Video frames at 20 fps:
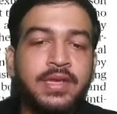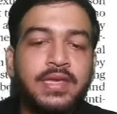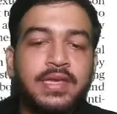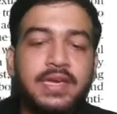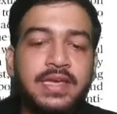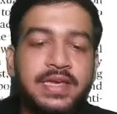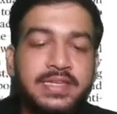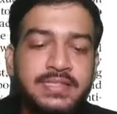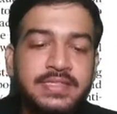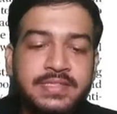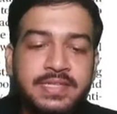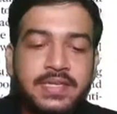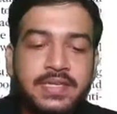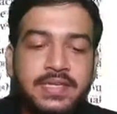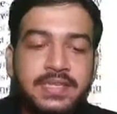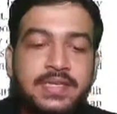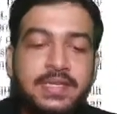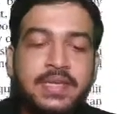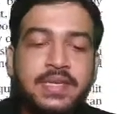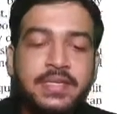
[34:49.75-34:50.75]
ki is
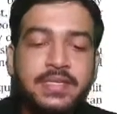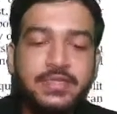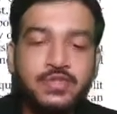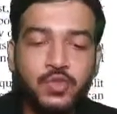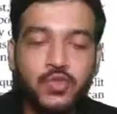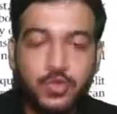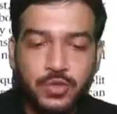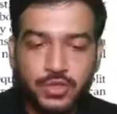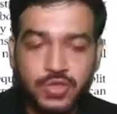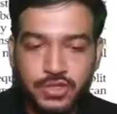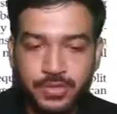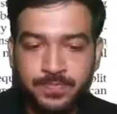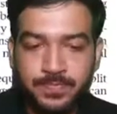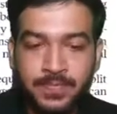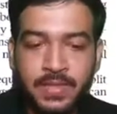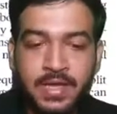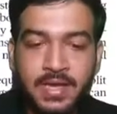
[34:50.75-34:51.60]
tarike ki soch